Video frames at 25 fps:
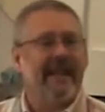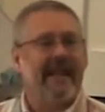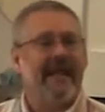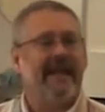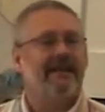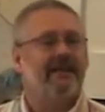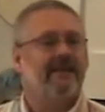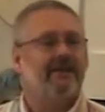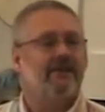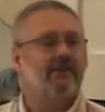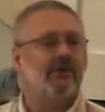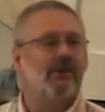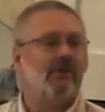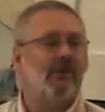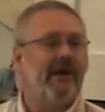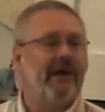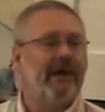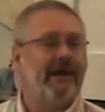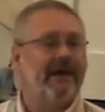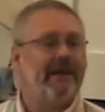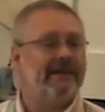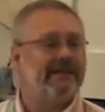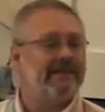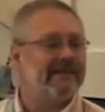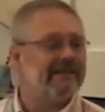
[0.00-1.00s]
And
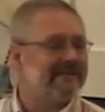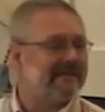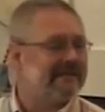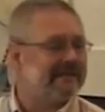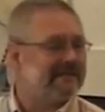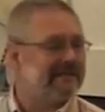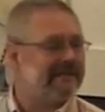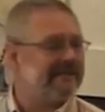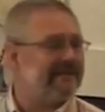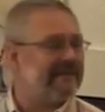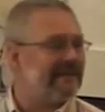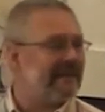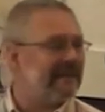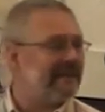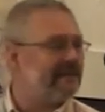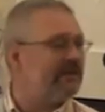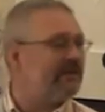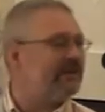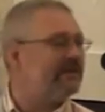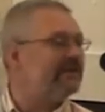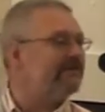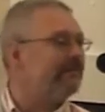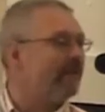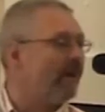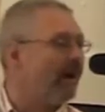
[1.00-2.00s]
joy is
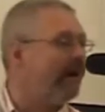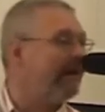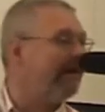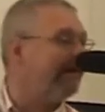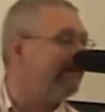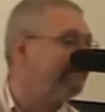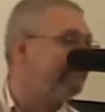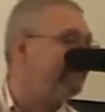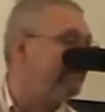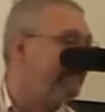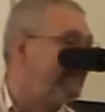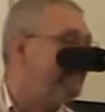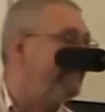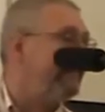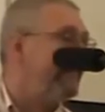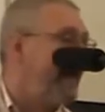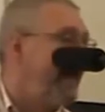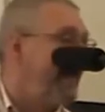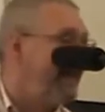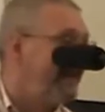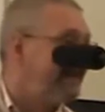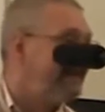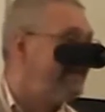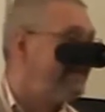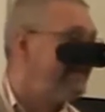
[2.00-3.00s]
just part of
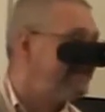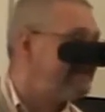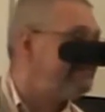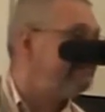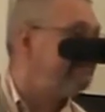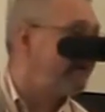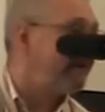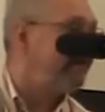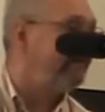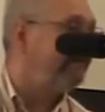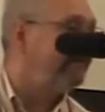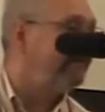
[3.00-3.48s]
that, is part of